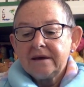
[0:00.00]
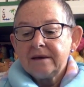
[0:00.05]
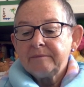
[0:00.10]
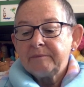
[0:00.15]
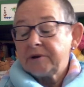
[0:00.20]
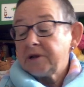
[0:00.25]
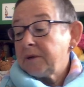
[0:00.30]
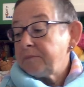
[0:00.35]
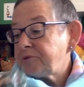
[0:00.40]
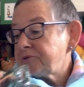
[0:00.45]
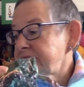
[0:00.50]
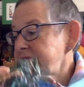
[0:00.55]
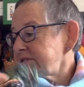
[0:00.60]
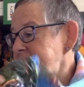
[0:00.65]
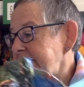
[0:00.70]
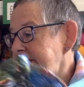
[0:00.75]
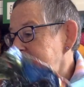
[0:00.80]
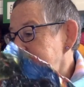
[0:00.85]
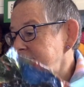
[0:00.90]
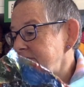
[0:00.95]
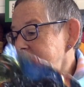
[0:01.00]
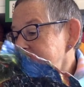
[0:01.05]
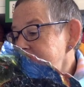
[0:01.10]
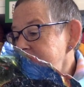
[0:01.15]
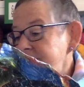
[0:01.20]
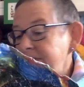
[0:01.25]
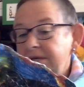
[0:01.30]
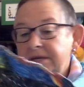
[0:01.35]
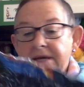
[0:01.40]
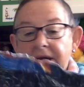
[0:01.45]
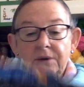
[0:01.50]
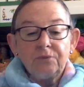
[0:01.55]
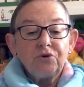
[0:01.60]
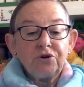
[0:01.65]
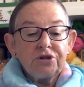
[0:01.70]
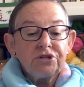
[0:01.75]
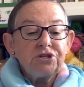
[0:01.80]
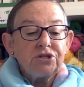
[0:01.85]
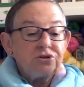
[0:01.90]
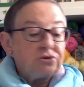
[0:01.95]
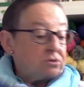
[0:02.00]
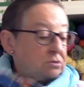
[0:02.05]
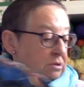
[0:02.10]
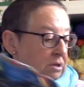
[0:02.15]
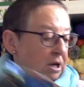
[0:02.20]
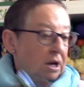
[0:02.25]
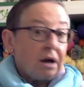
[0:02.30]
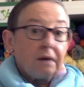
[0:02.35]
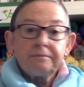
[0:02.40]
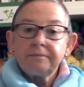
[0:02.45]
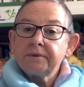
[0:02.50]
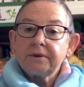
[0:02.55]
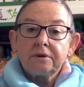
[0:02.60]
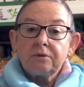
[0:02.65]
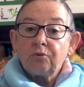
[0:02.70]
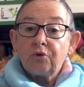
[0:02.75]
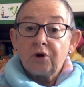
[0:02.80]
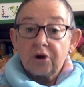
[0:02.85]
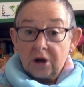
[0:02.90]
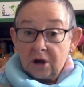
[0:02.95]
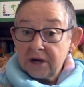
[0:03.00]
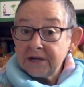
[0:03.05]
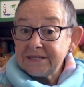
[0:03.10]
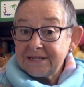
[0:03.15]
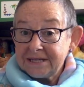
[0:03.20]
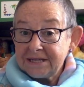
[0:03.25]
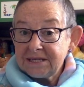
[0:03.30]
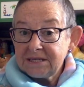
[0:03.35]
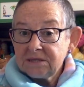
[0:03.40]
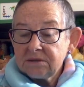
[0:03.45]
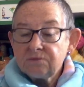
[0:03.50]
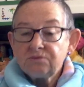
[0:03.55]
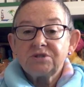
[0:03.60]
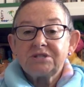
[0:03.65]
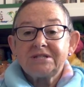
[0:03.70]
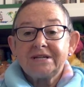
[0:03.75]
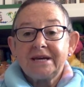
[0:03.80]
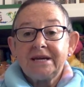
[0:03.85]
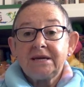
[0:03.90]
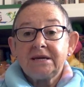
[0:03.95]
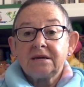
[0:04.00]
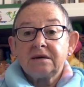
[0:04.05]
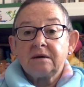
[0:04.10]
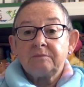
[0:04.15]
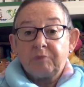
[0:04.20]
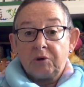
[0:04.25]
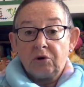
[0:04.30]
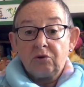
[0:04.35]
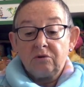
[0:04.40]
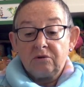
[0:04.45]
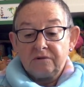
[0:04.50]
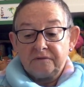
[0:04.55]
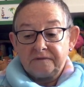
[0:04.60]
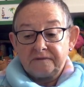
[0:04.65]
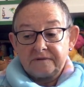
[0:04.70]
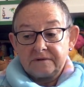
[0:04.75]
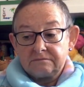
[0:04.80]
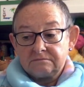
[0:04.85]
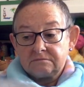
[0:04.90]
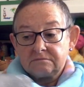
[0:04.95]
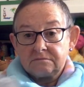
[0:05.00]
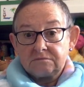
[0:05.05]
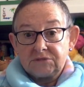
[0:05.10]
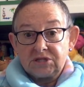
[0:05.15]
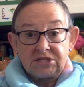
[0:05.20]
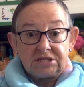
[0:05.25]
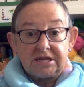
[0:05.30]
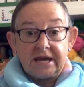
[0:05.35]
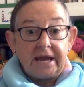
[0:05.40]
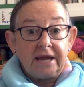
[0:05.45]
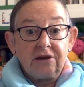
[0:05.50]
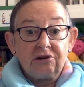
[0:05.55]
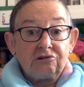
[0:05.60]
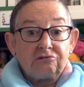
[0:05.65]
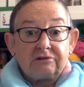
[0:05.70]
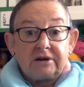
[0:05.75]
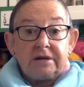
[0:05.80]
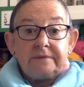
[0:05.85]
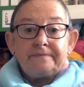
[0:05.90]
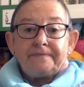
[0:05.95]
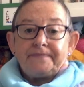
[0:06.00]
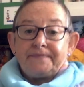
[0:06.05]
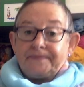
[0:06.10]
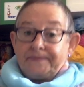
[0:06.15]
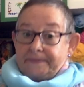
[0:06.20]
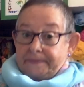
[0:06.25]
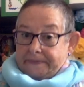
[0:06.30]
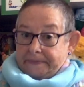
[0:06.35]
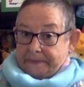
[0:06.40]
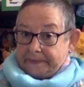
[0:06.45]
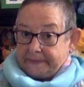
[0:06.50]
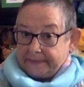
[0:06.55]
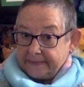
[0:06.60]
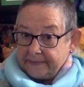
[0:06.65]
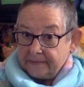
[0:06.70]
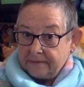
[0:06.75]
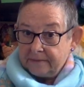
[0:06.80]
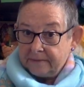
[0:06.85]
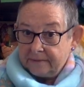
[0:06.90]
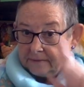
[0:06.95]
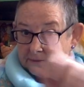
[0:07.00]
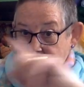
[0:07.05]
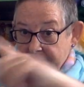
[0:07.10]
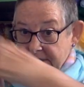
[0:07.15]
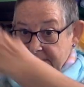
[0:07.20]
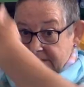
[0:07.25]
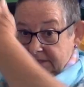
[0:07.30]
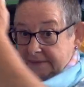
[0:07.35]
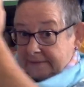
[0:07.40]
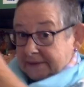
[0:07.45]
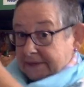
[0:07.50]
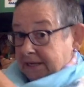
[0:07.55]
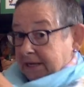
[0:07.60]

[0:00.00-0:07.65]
But I'll put it down. And what you do, what I did, was take a bowl of just hand cream, Exhibit